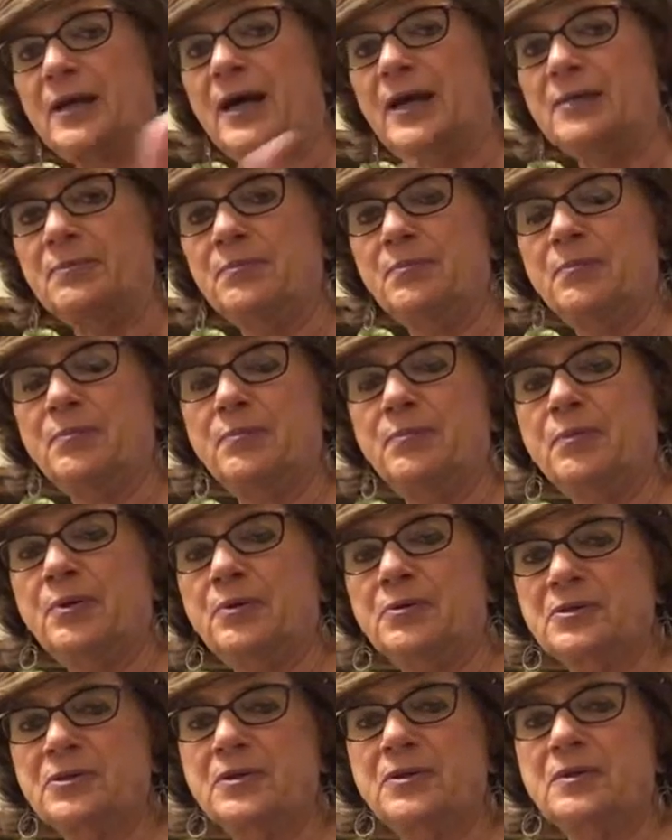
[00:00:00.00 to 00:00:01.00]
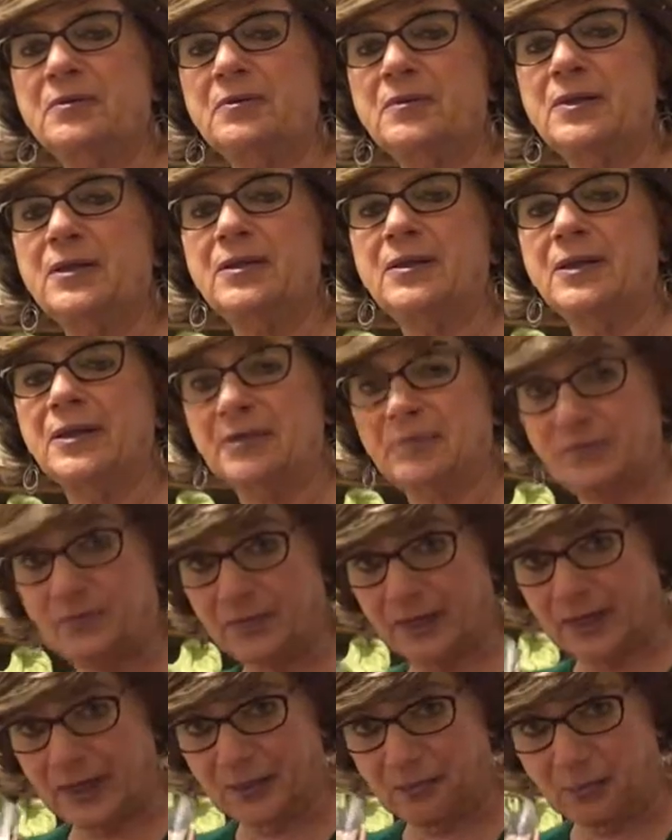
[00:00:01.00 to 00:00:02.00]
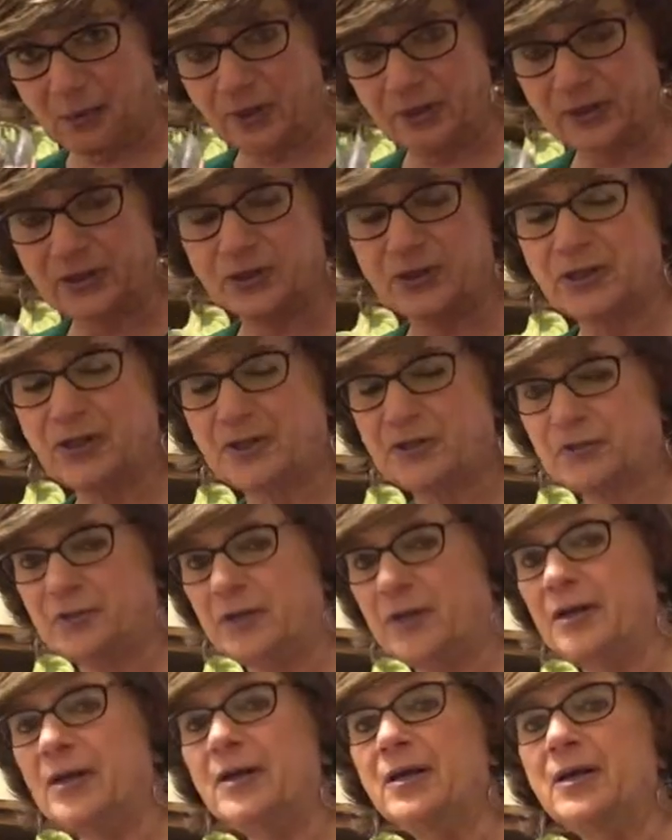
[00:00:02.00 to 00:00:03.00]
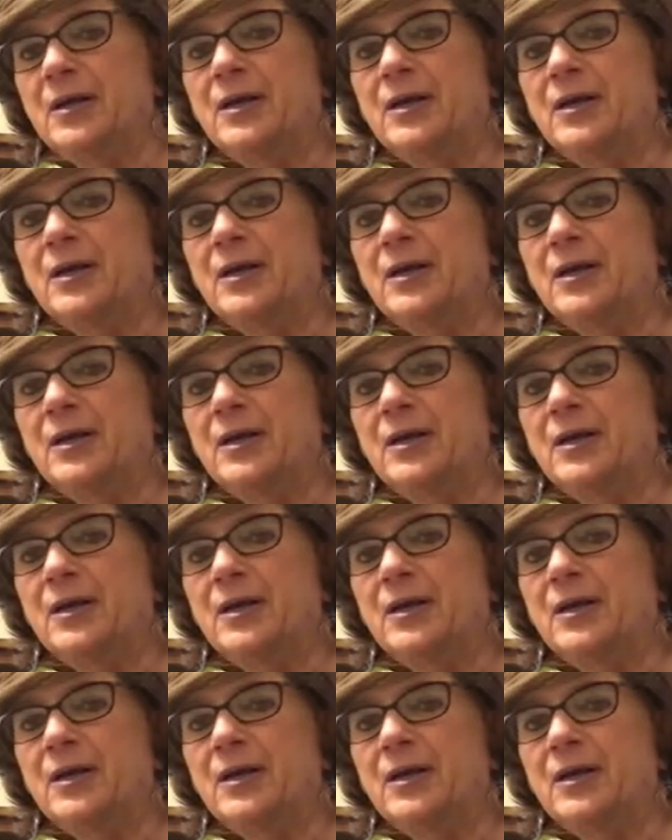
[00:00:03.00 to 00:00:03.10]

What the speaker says: I posted that I had bought this yesterday,